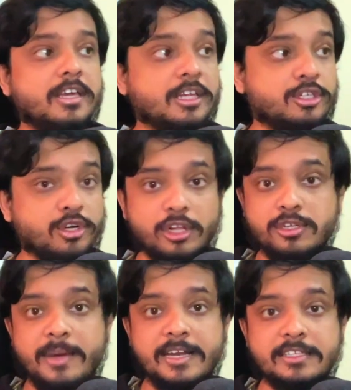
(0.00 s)
It should also
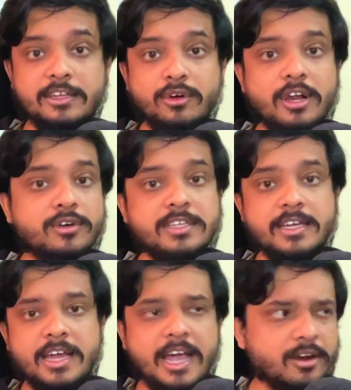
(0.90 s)
manage the rollouts
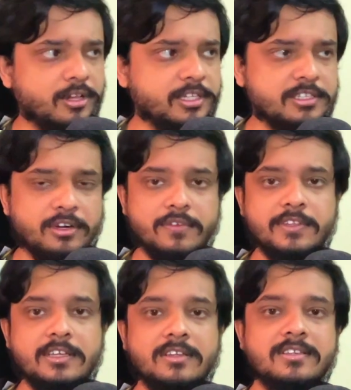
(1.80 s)
and all these sort of
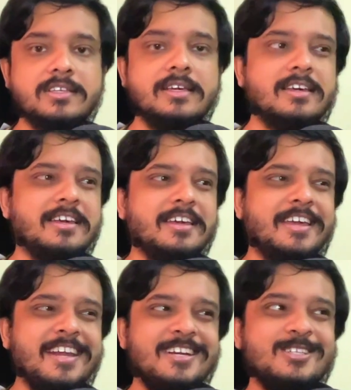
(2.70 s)
things.
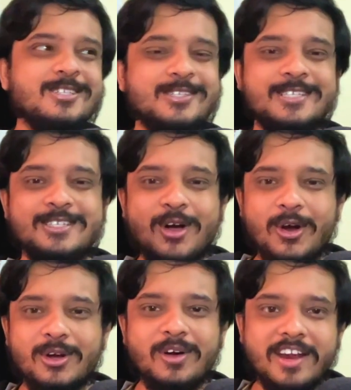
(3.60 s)
It's
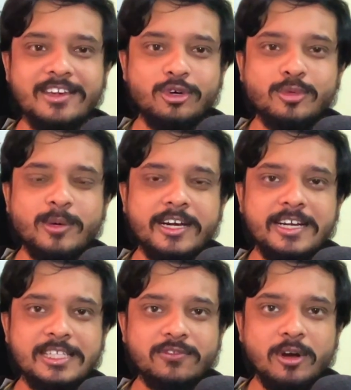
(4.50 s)
sort of like
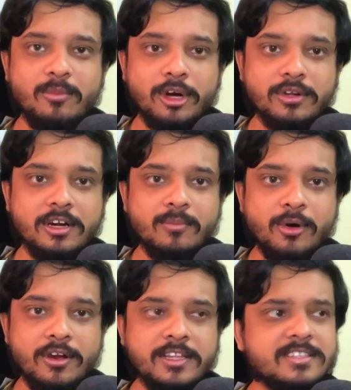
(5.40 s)
Kubernetes for modular
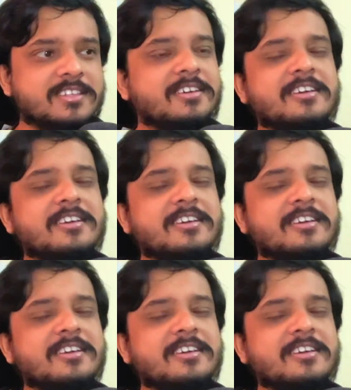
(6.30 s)
monoliths.